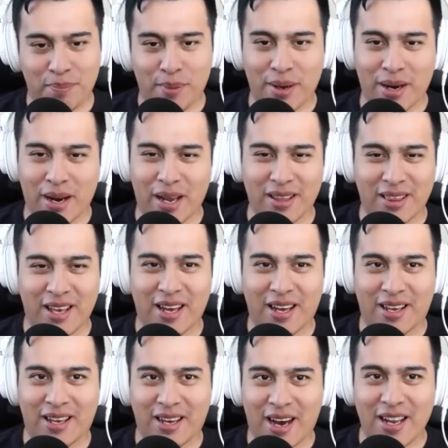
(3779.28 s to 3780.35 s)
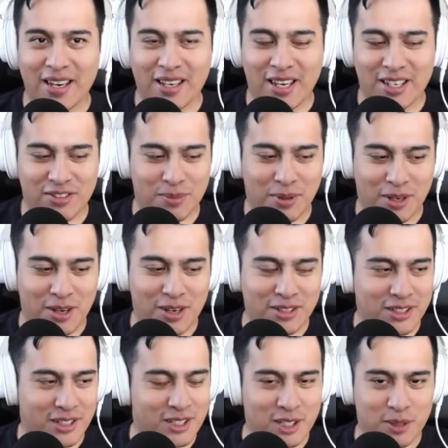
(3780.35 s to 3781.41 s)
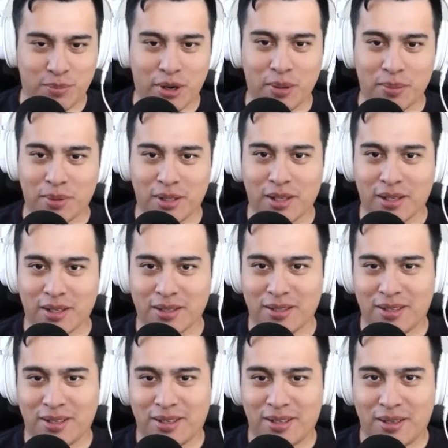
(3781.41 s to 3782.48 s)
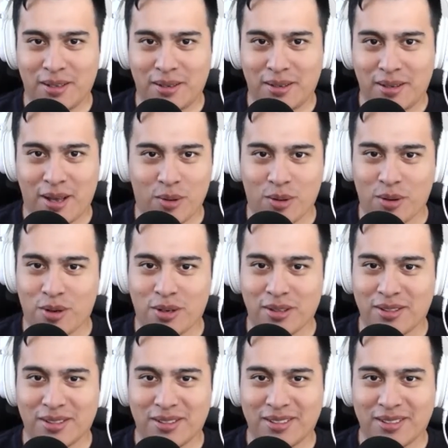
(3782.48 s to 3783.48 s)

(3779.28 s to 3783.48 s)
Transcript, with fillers: but I kind of guess from the context, it's probably like alcohol.